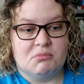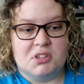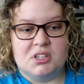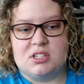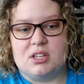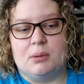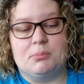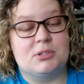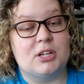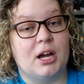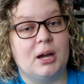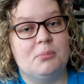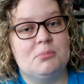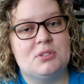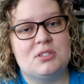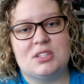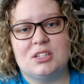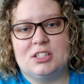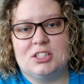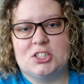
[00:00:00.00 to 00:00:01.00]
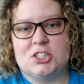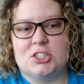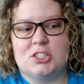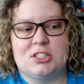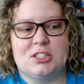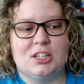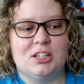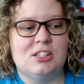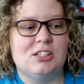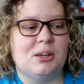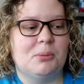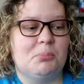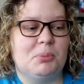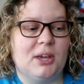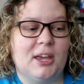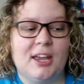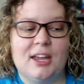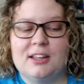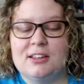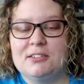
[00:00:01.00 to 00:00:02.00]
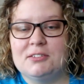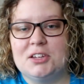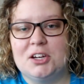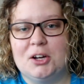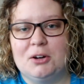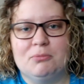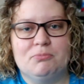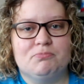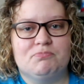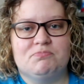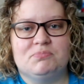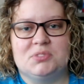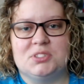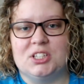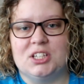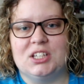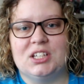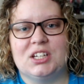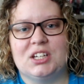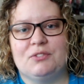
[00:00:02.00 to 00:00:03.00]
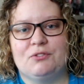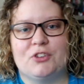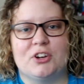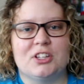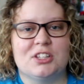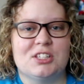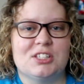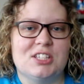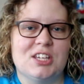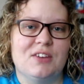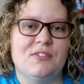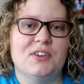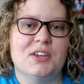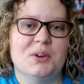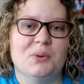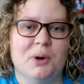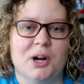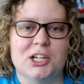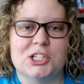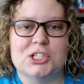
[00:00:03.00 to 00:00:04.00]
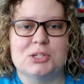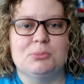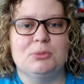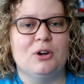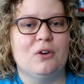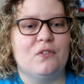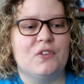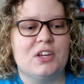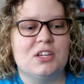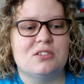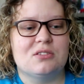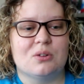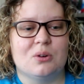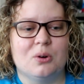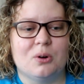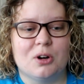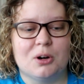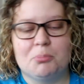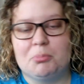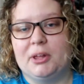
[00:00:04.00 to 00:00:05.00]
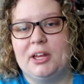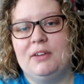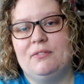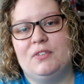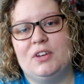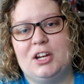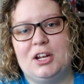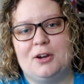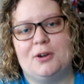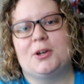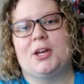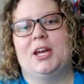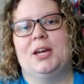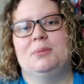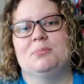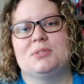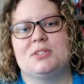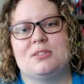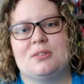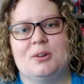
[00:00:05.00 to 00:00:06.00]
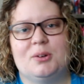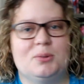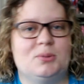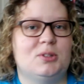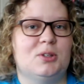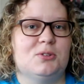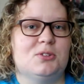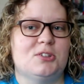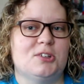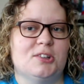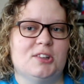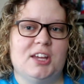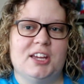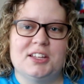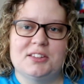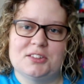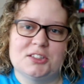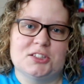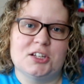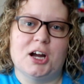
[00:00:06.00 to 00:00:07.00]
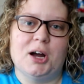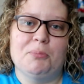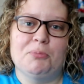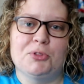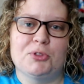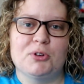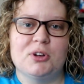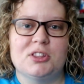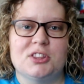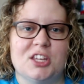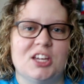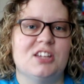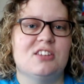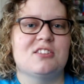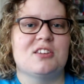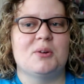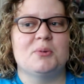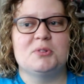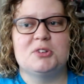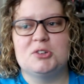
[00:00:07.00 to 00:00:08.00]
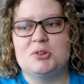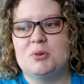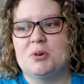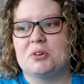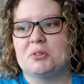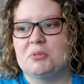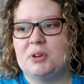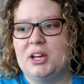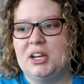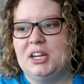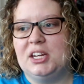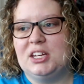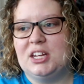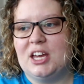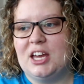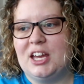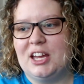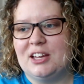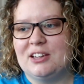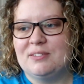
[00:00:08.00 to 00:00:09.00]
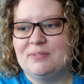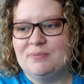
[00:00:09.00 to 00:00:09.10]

Sometimes it just ends up being, you know, sitting in front of the TV watching movies or playing video games. So those are like the top 3 things I would do on a rainy day.